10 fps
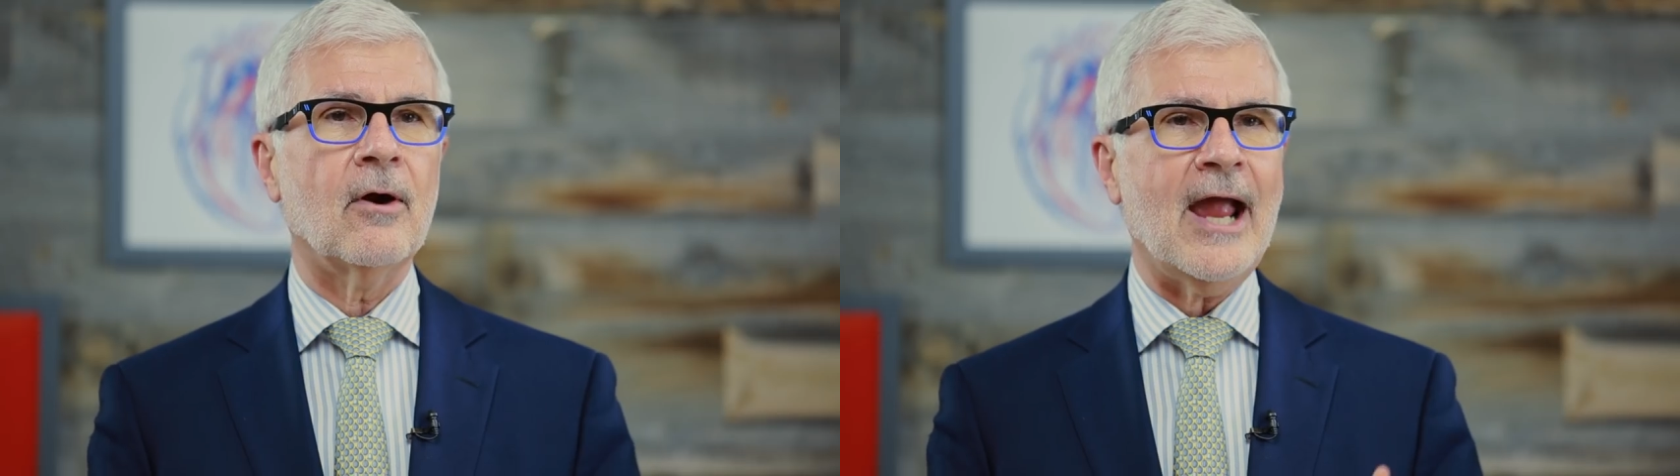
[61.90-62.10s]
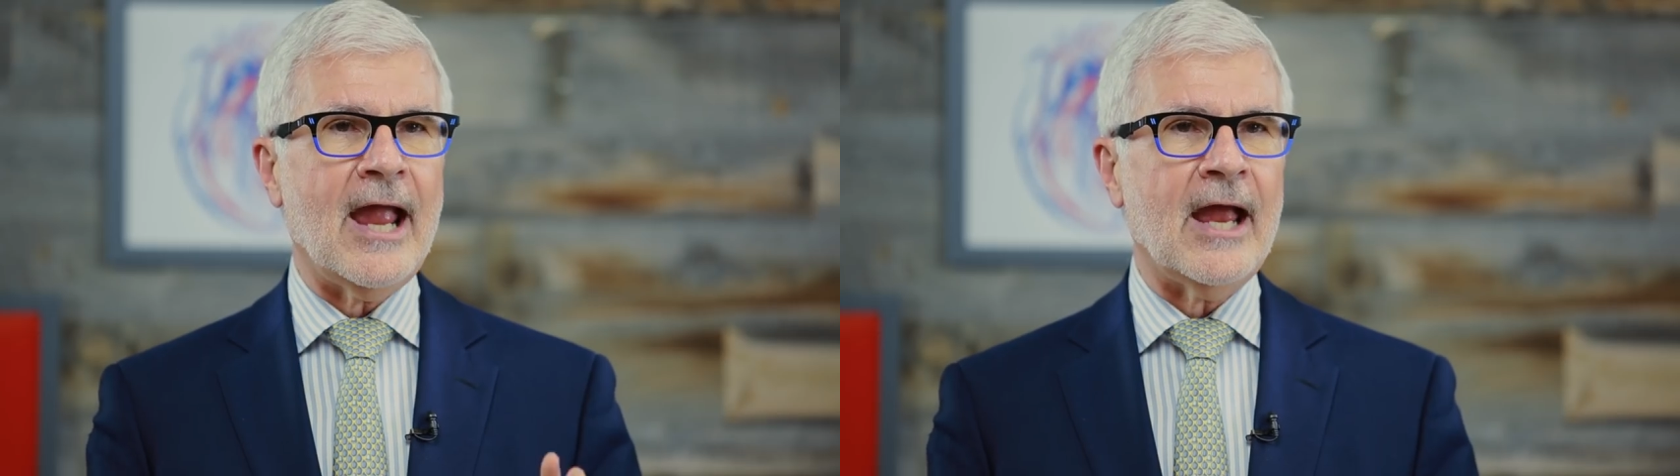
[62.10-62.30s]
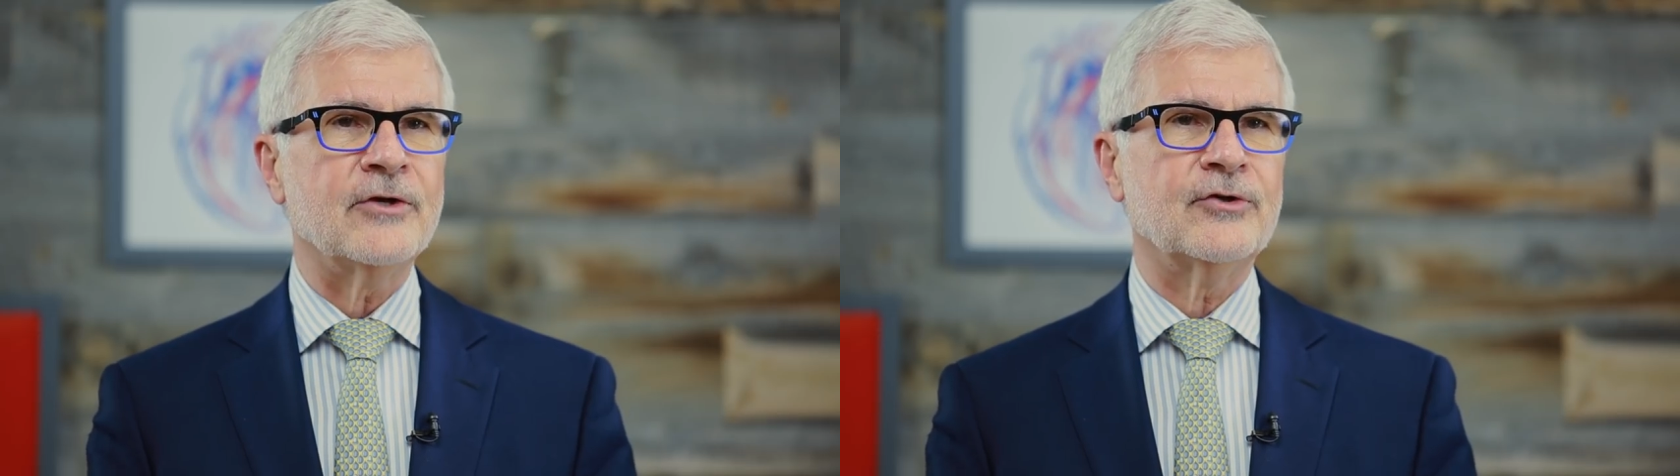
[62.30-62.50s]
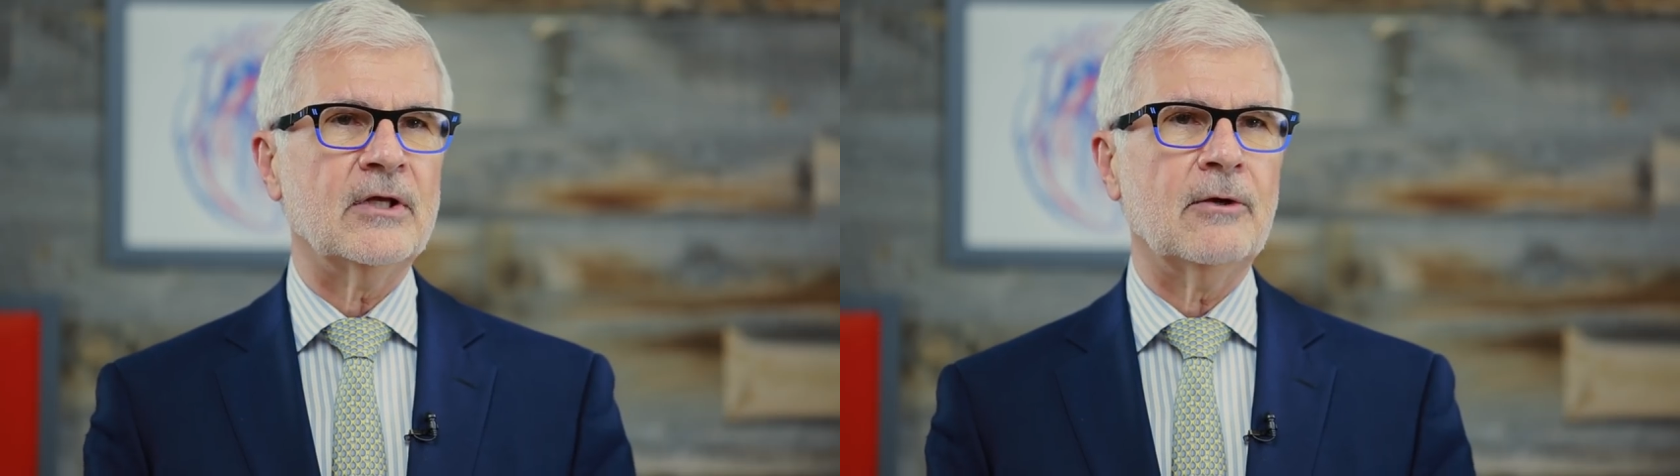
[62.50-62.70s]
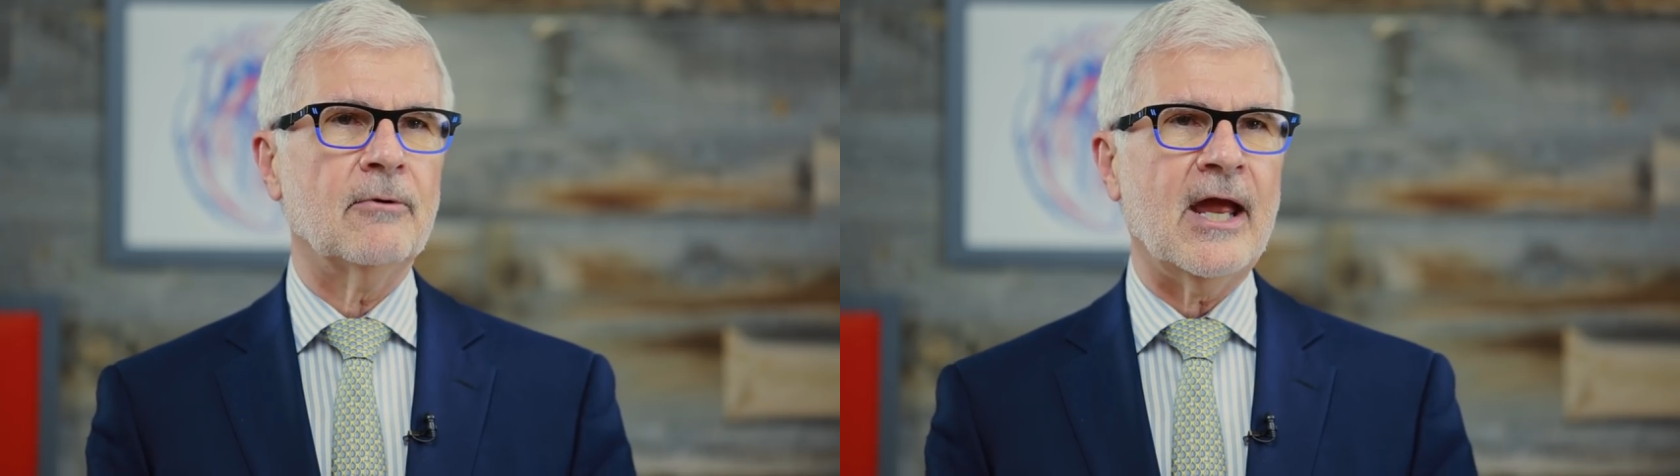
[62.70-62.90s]
are
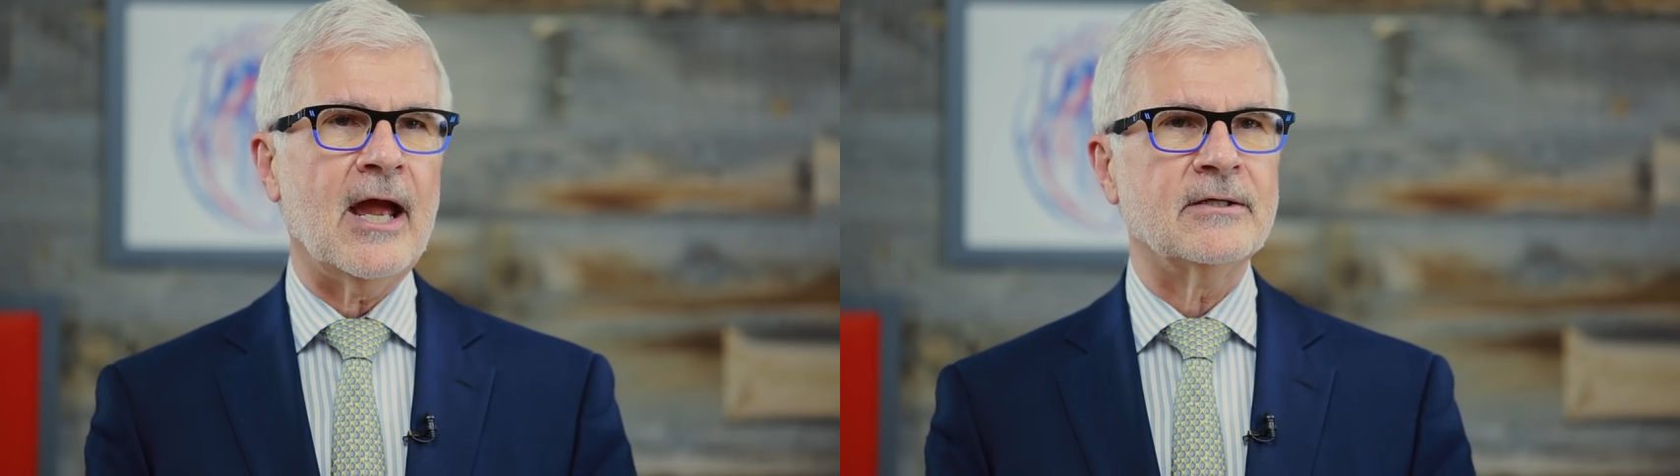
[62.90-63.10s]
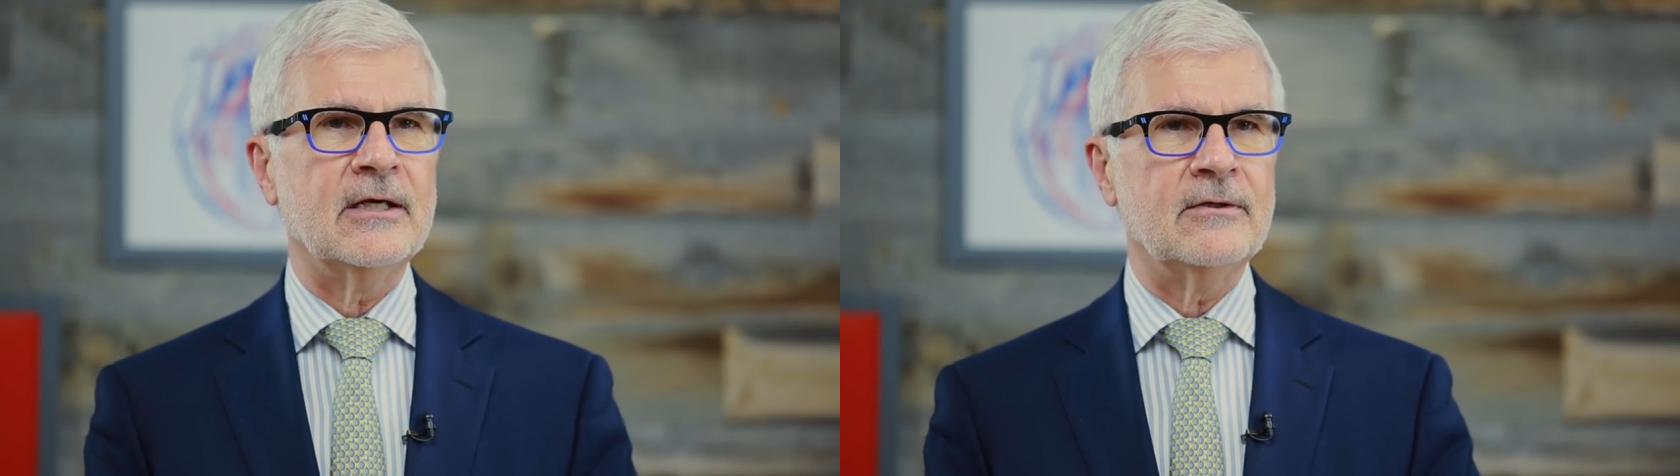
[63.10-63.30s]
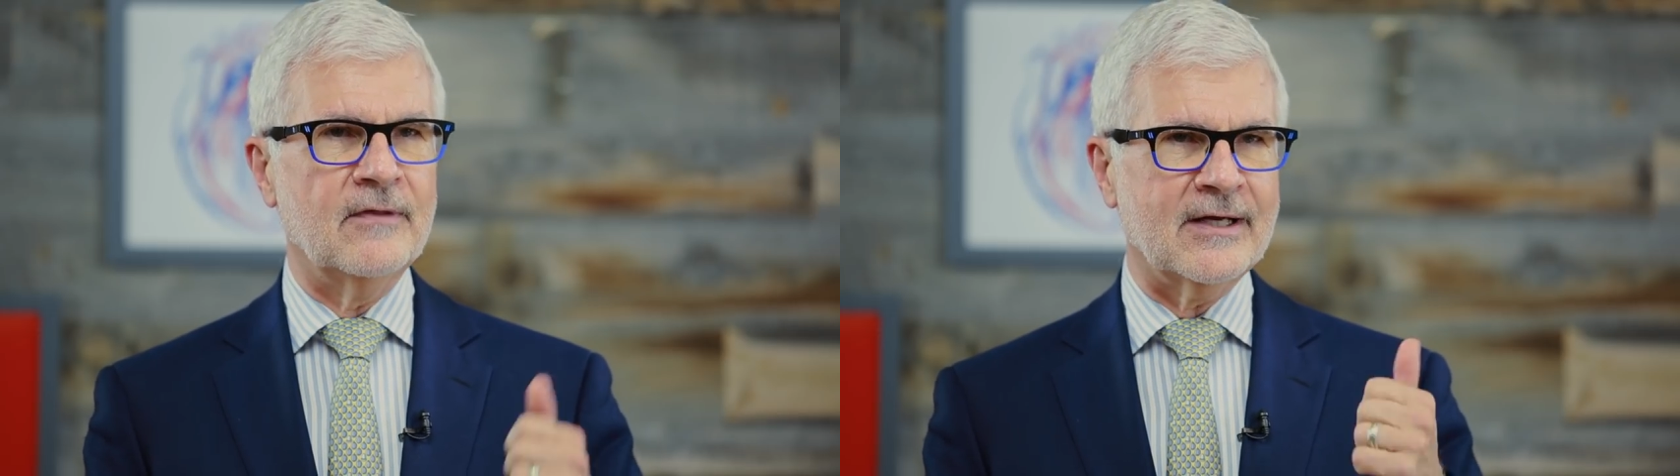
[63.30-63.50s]
actually reacting to